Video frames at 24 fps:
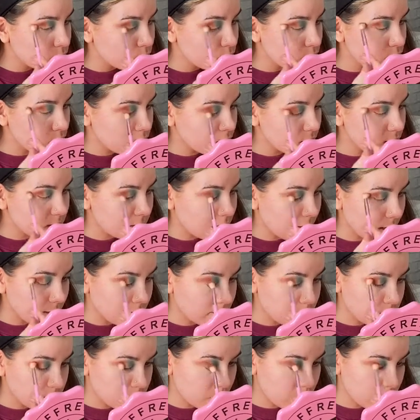Gonna
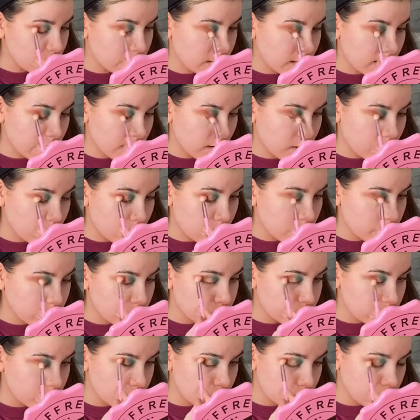slightly smoke it out.
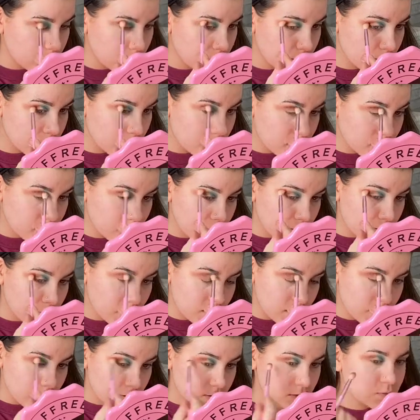
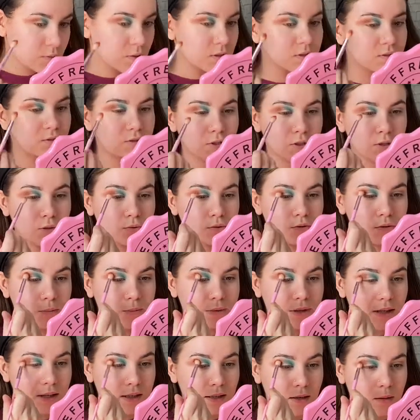I just wanted to do
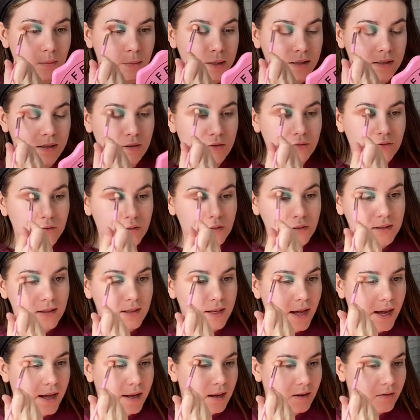something a little bit different
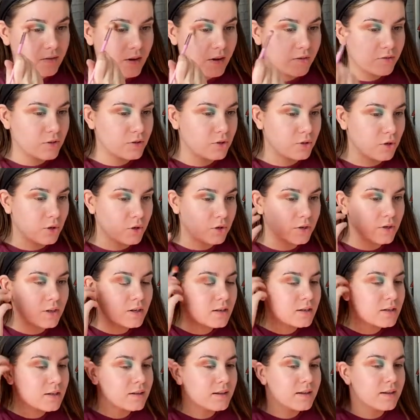today, and I've never done
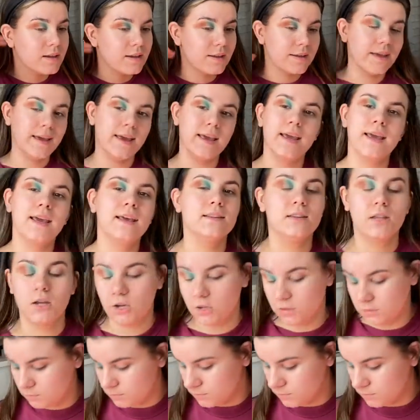a halo.